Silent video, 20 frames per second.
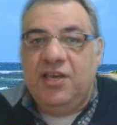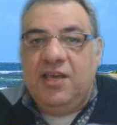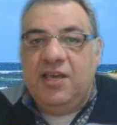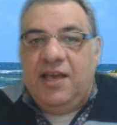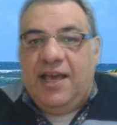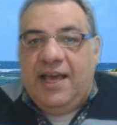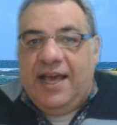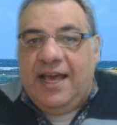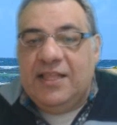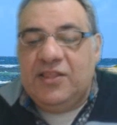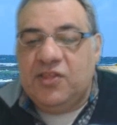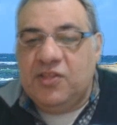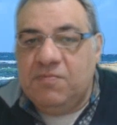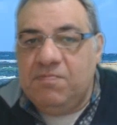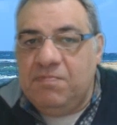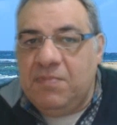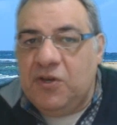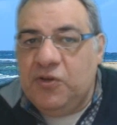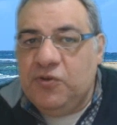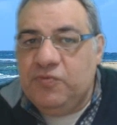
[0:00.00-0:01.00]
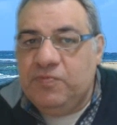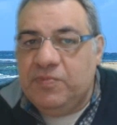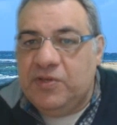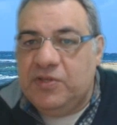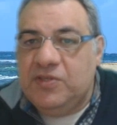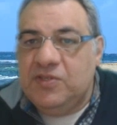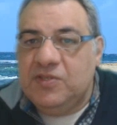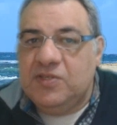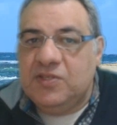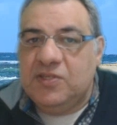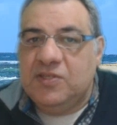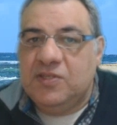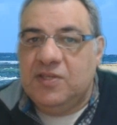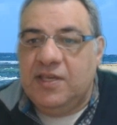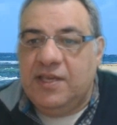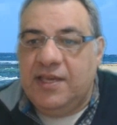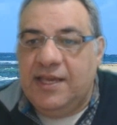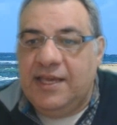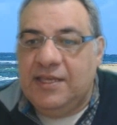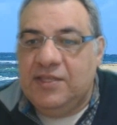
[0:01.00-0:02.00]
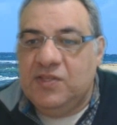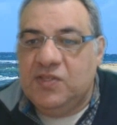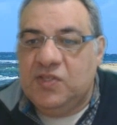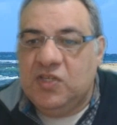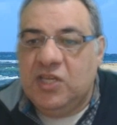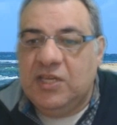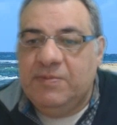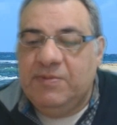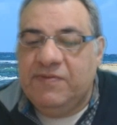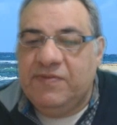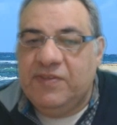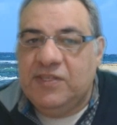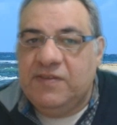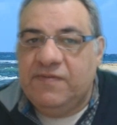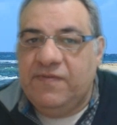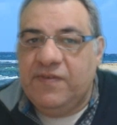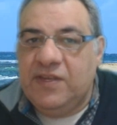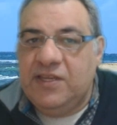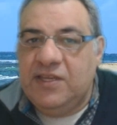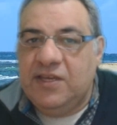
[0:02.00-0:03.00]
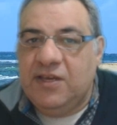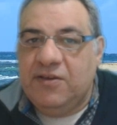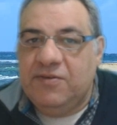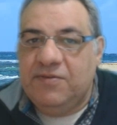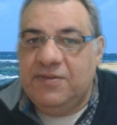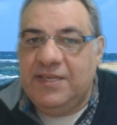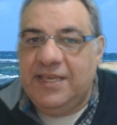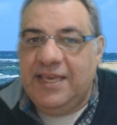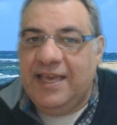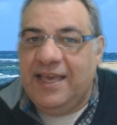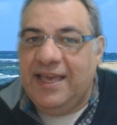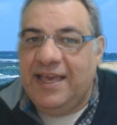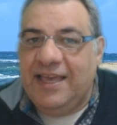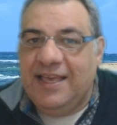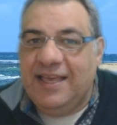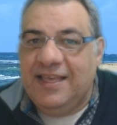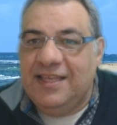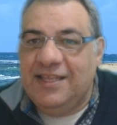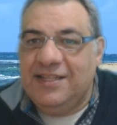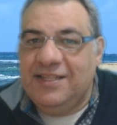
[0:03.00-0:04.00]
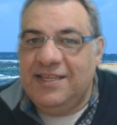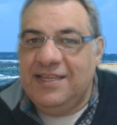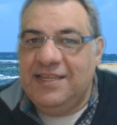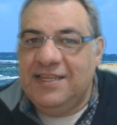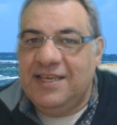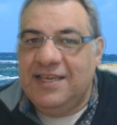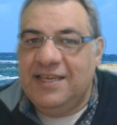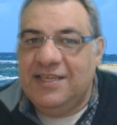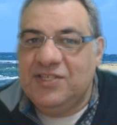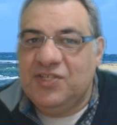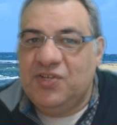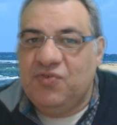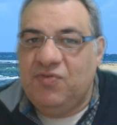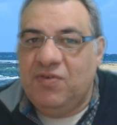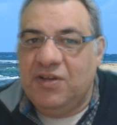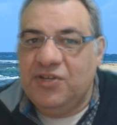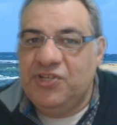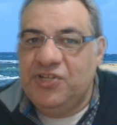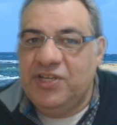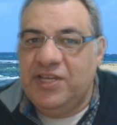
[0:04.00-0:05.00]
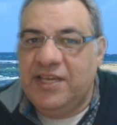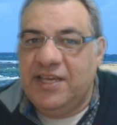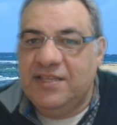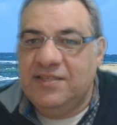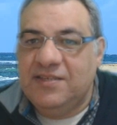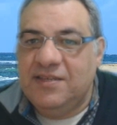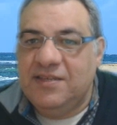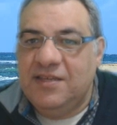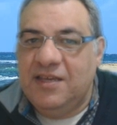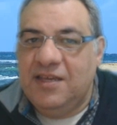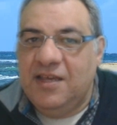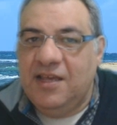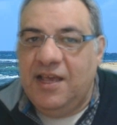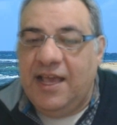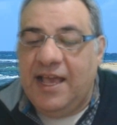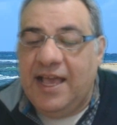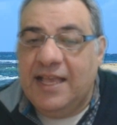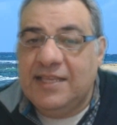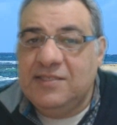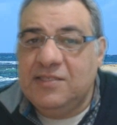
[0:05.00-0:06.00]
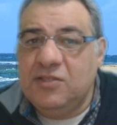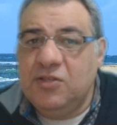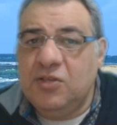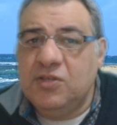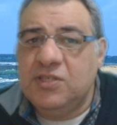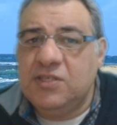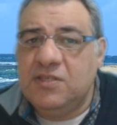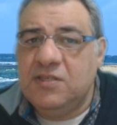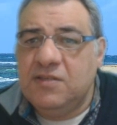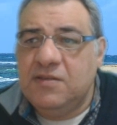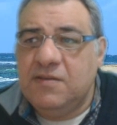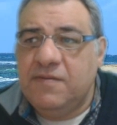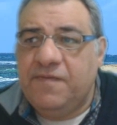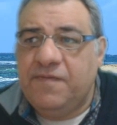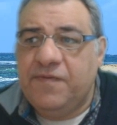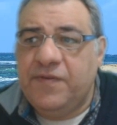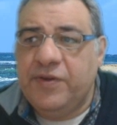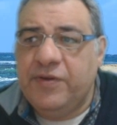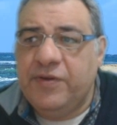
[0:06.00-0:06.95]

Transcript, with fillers: At the moment, at the time of this video, yeah, Leela is crushing it. Has lost 3 or